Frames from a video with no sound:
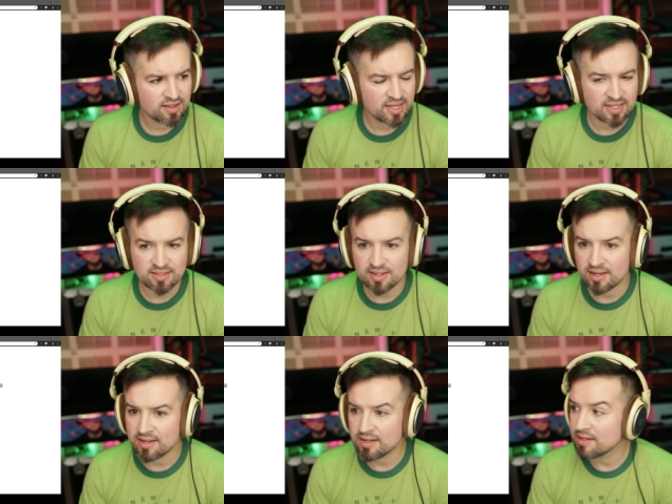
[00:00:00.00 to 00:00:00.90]
his
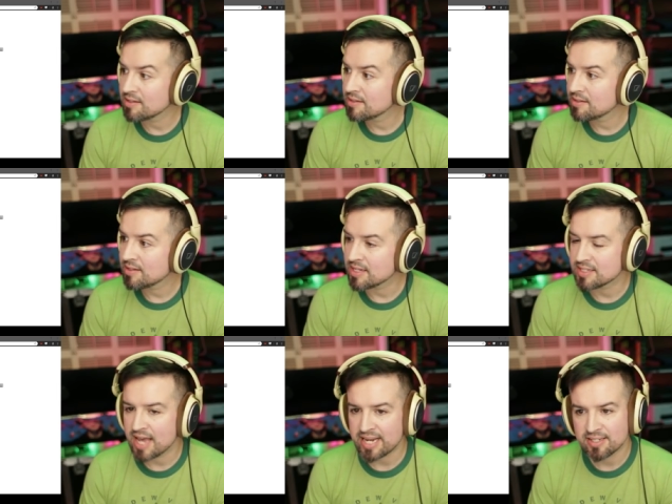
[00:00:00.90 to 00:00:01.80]

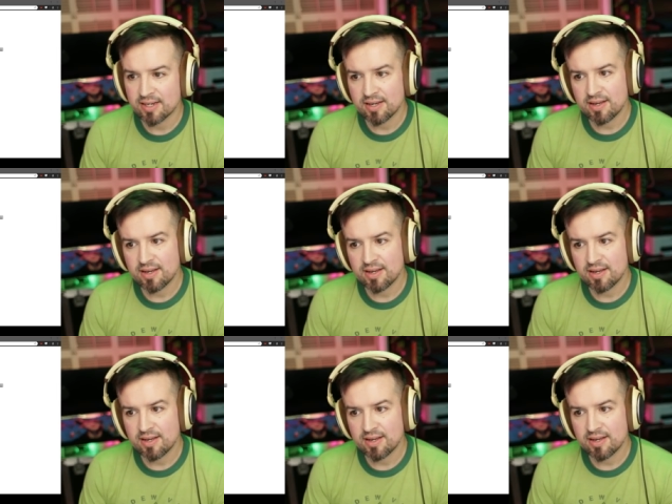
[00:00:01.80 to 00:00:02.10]
site.